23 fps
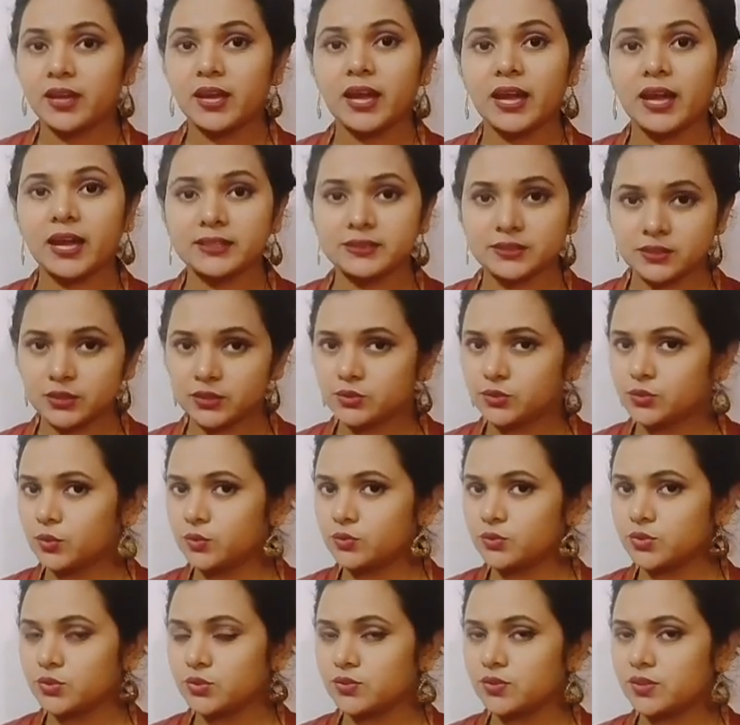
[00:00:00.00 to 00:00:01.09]
And
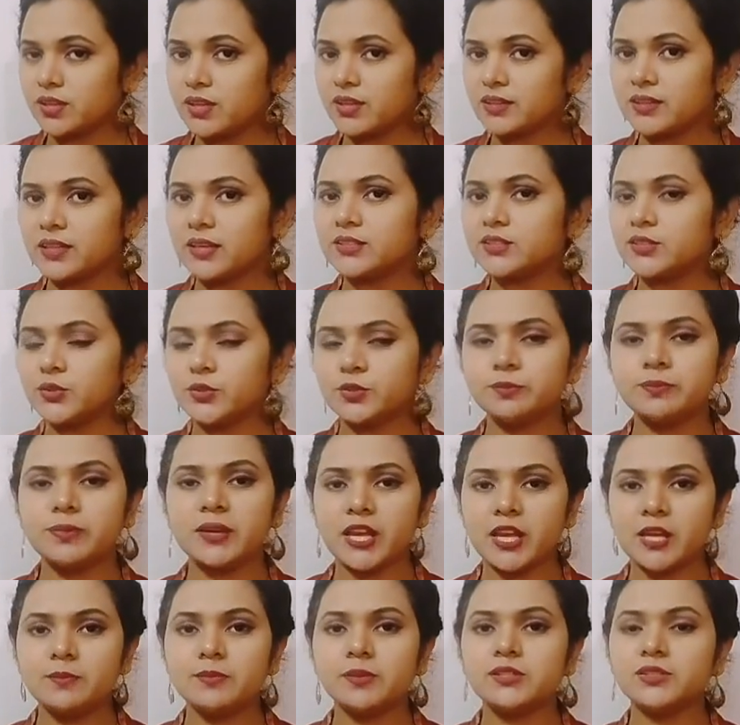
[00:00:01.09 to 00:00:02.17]
don't you think that you would
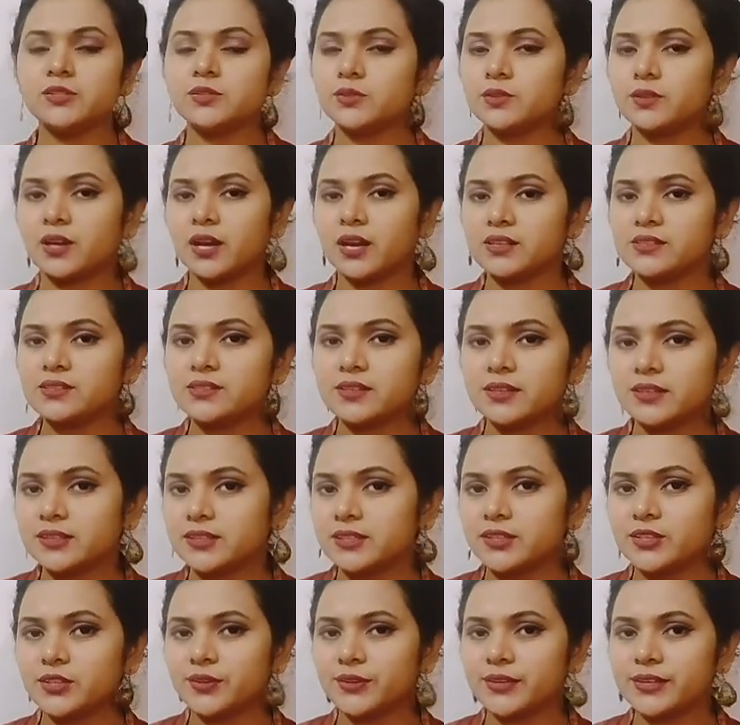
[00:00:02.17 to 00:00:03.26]
be able to answer it
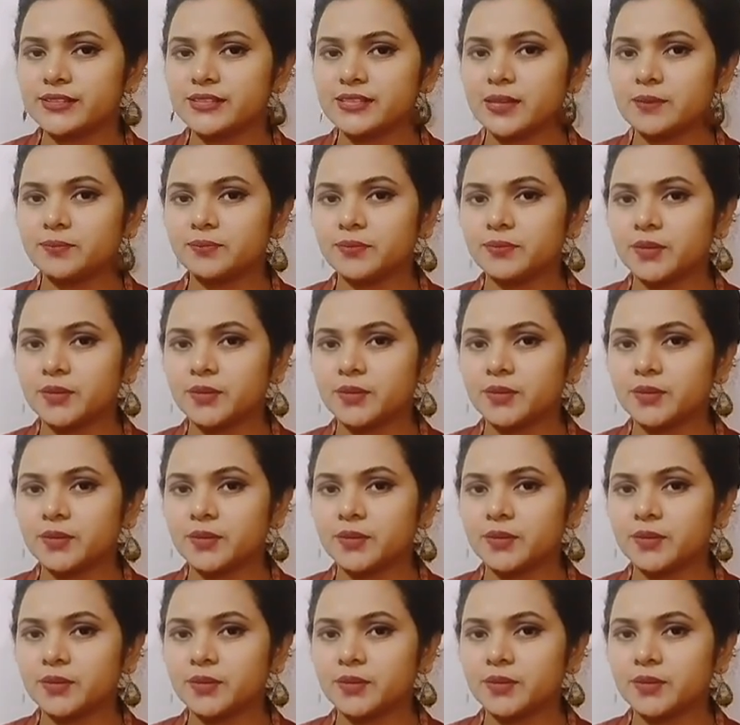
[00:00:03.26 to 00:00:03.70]
in your exam